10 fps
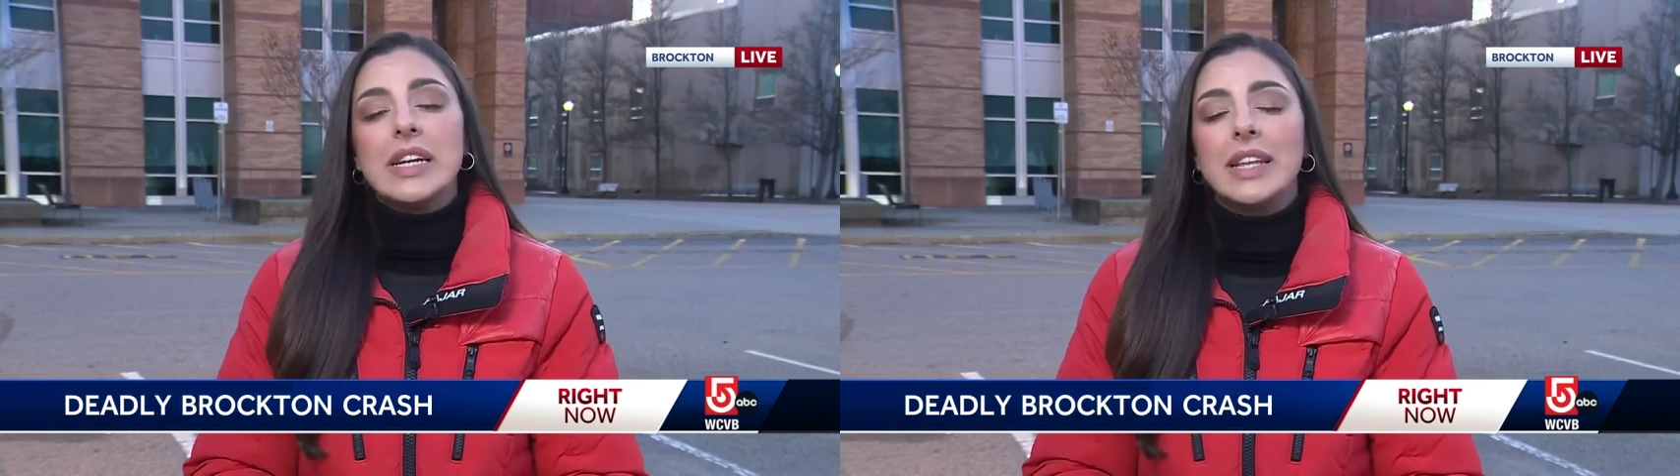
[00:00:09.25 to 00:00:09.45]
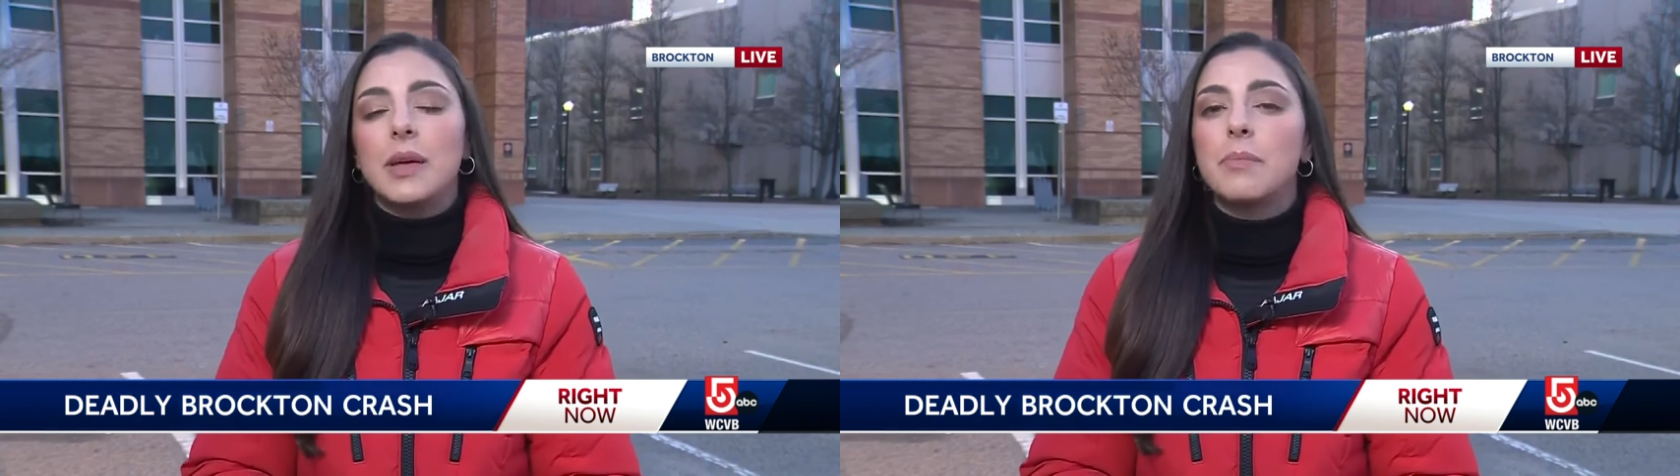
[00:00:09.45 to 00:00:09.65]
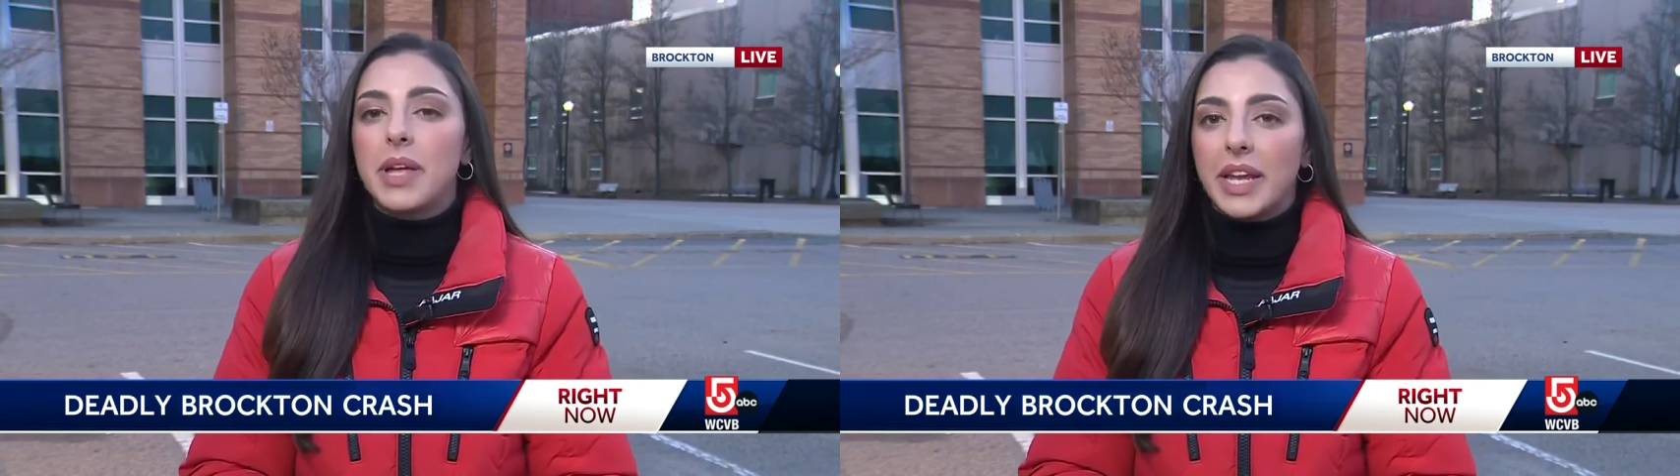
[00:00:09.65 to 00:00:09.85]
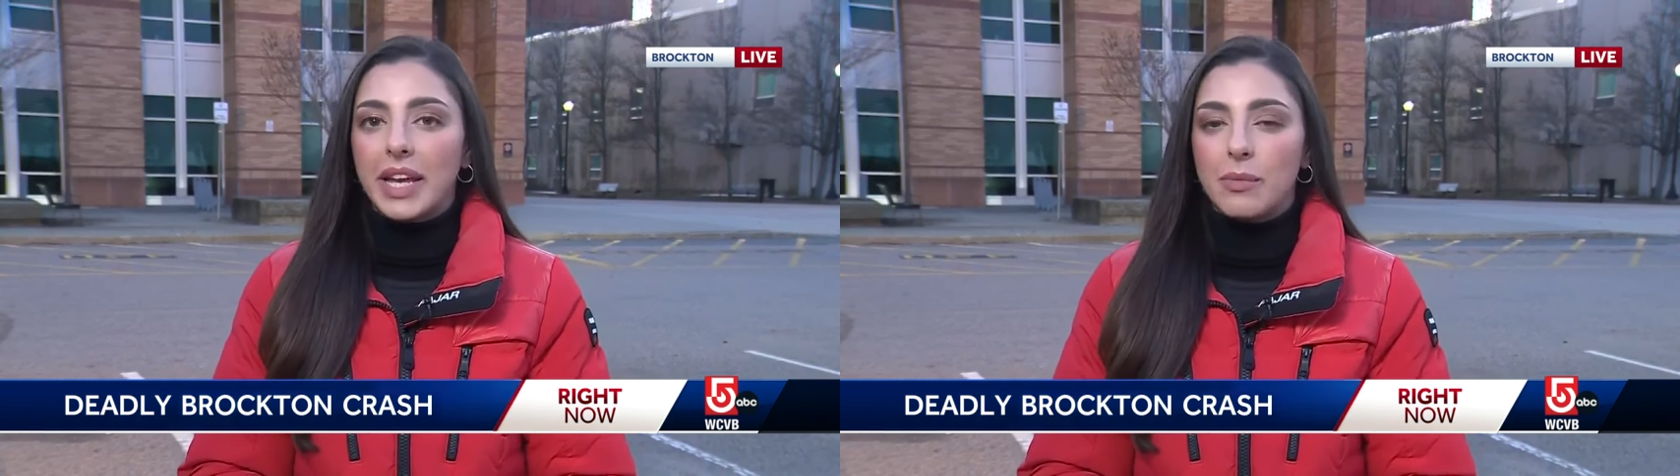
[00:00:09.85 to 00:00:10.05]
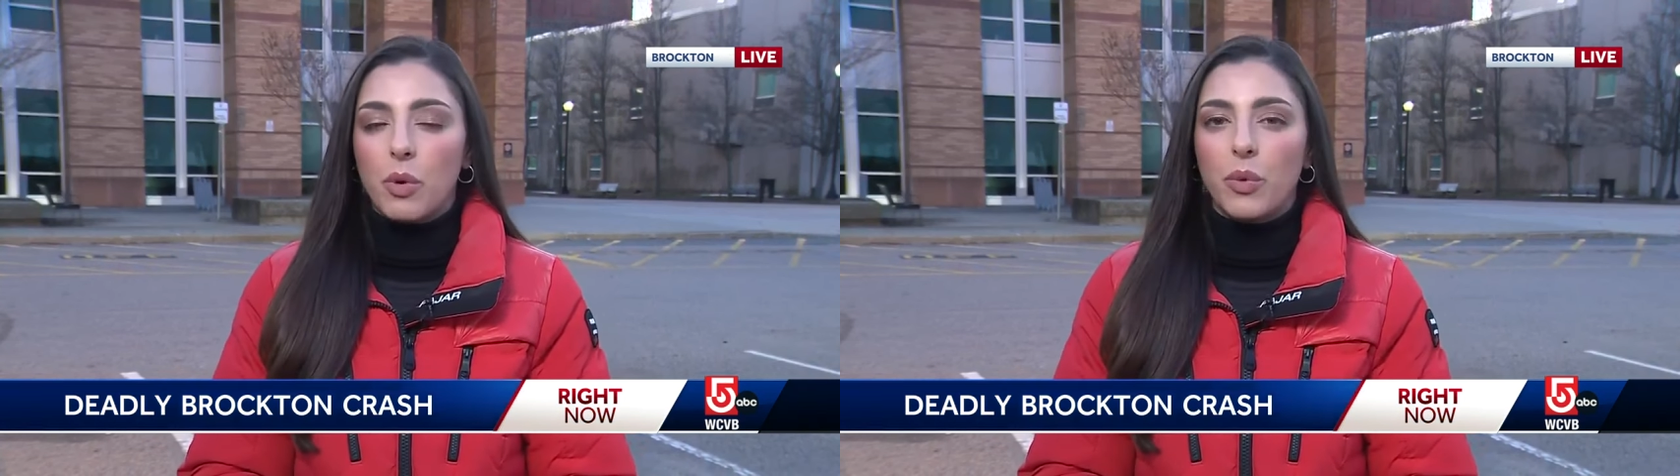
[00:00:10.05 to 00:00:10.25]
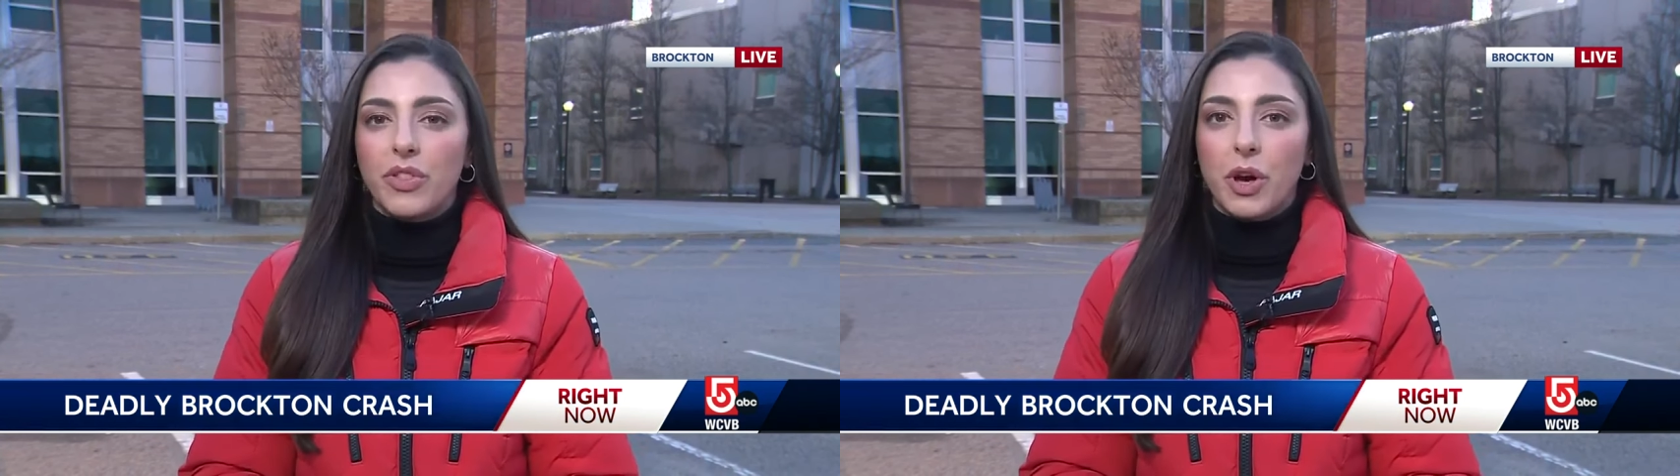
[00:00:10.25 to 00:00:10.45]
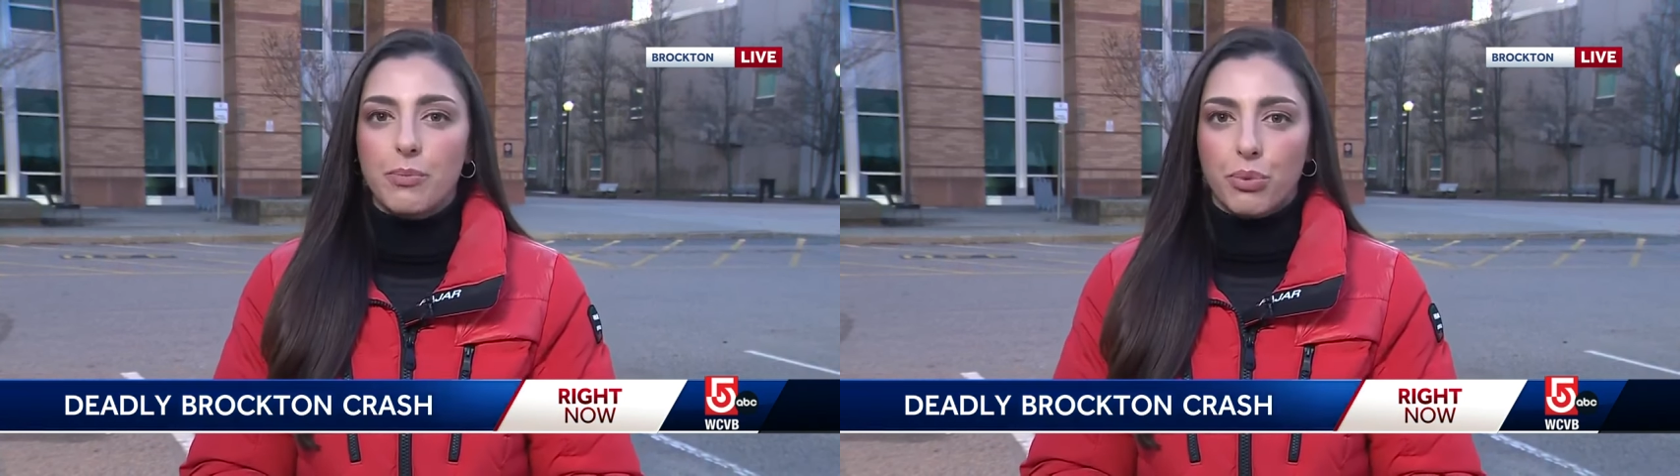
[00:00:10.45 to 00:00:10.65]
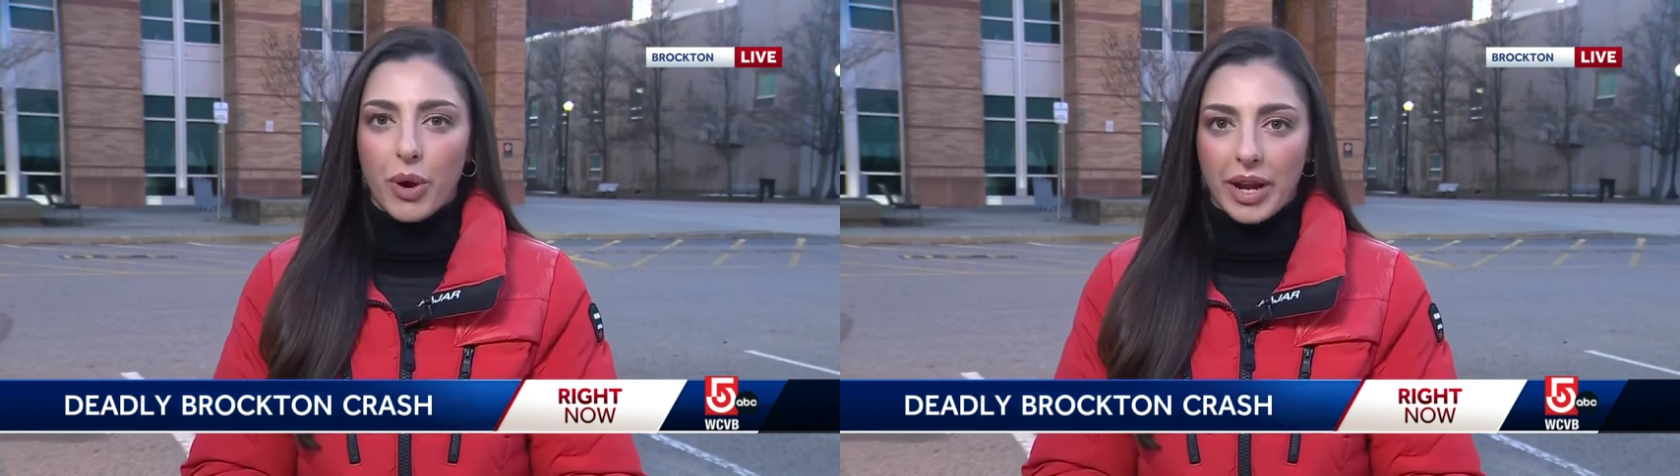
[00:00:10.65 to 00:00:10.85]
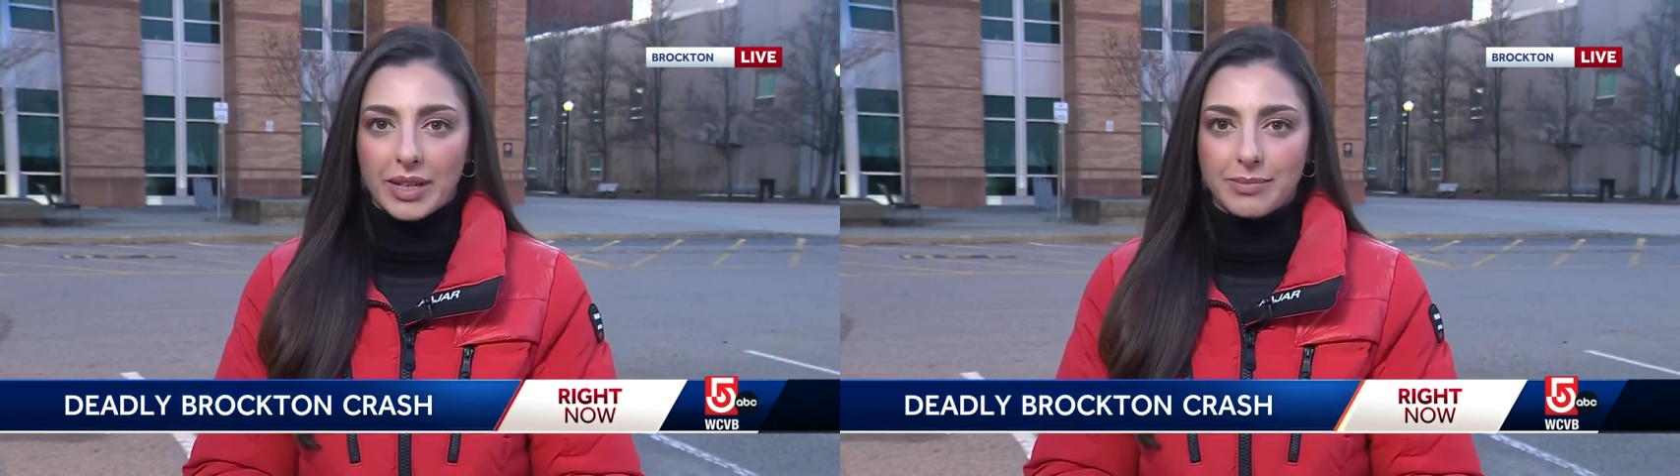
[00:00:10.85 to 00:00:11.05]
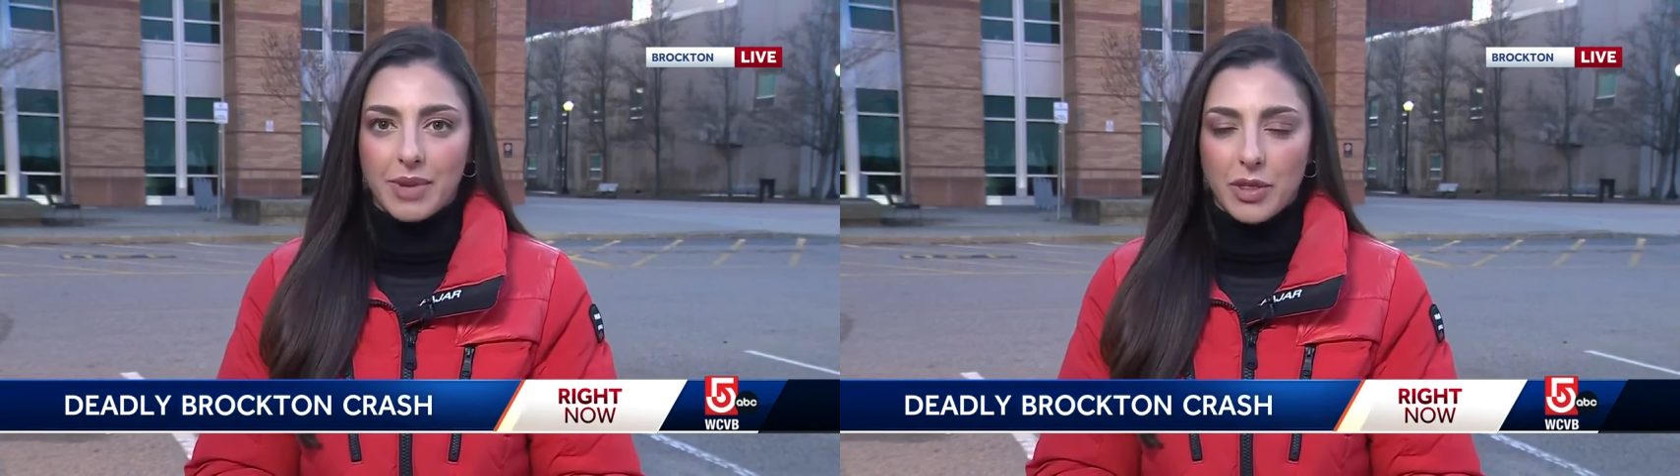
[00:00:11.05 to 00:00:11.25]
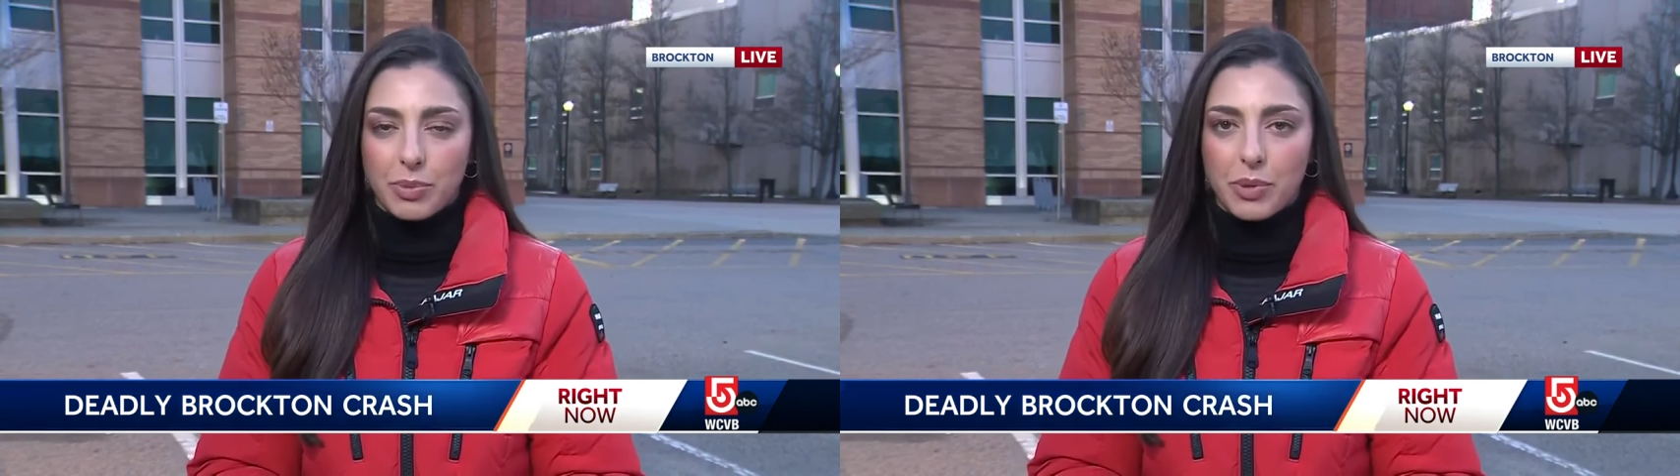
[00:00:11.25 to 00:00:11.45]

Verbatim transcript: and then beating him with a brick. Now, the